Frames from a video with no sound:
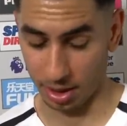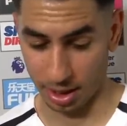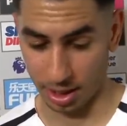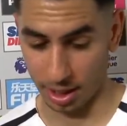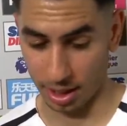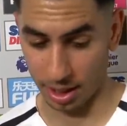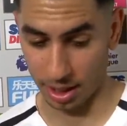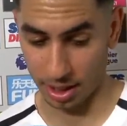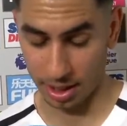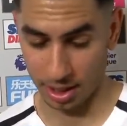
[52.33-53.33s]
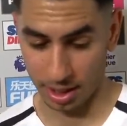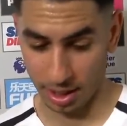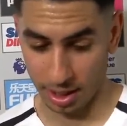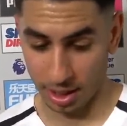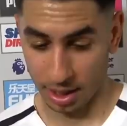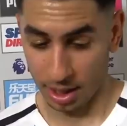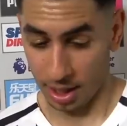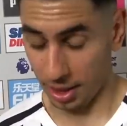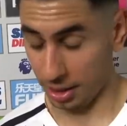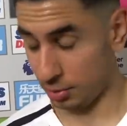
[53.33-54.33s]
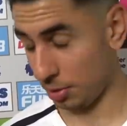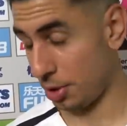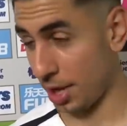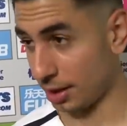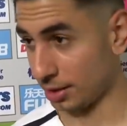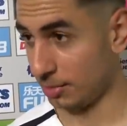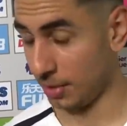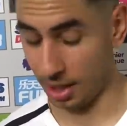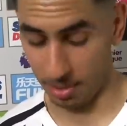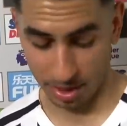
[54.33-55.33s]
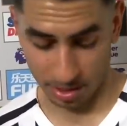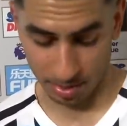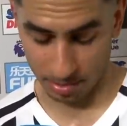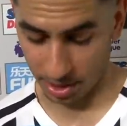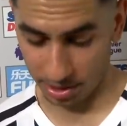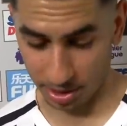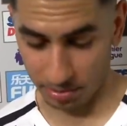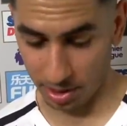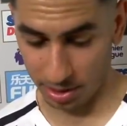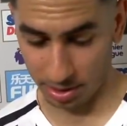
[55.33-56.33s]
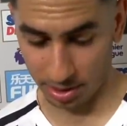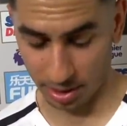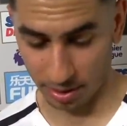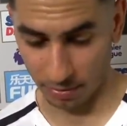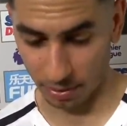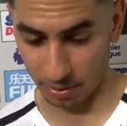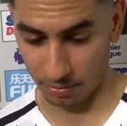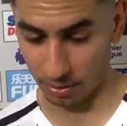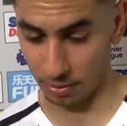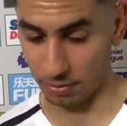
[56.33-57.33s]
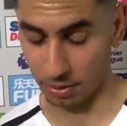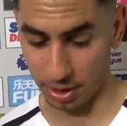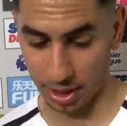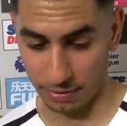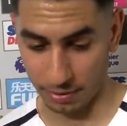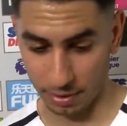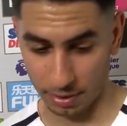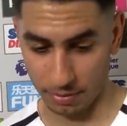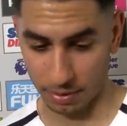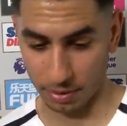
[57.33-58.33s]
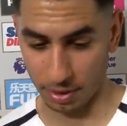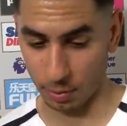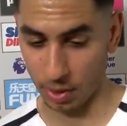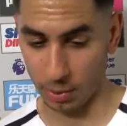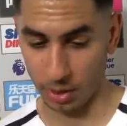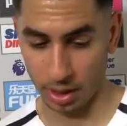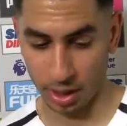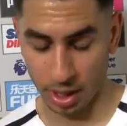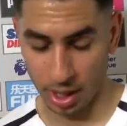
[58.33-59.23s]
I need to thank my teammates for the effort, for the way we